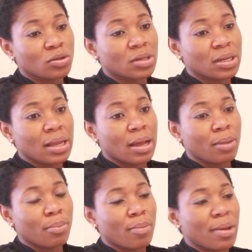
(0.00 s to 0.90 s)
usually
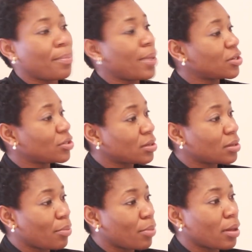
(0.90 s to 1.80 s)
about my
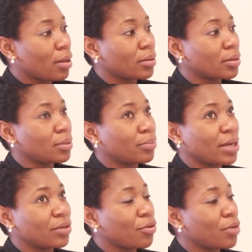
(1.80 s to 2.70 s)
passion, about
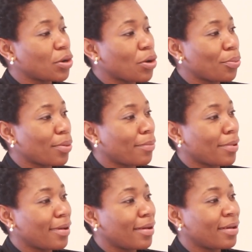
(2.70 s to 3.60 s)
my growing up,
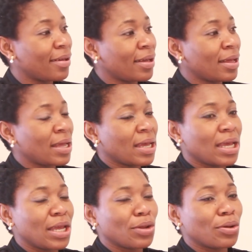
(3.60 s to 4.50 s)
about
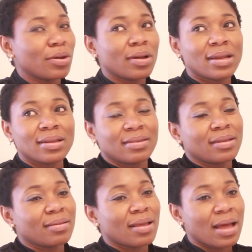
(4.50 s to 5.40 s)

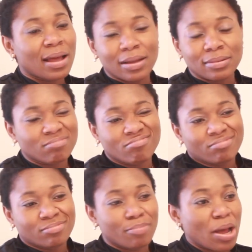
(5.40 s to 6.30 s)
anything that
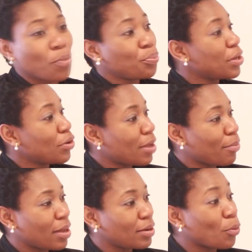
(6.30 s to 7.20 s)
my opinion
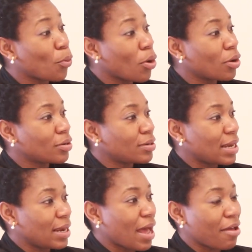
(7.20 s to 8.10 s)
about the world
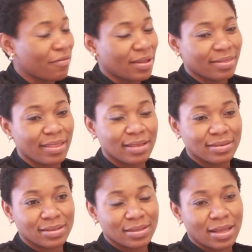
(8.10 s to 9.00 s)
and life and
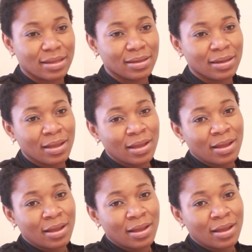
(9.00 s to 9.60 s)
things. Then,